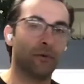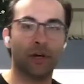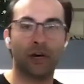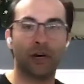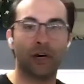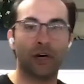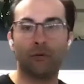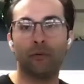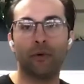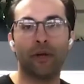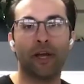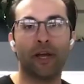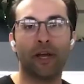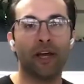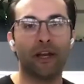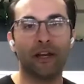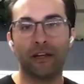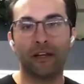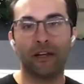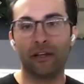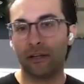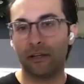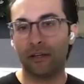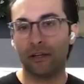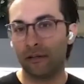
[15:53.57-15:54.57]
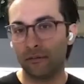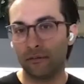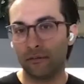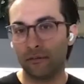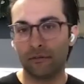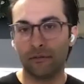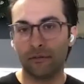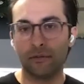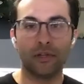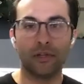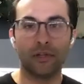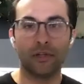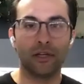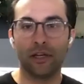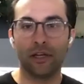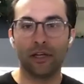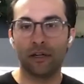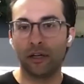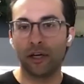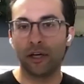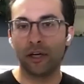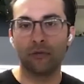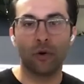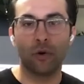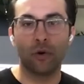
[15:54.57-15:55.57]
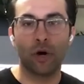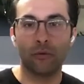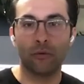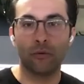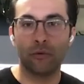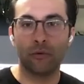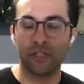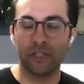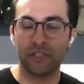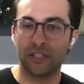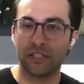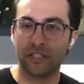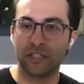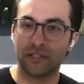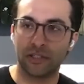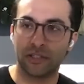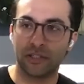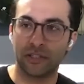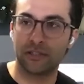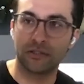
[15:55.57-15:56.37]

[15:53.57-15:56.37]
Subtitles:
We know where we're heading and why we exist.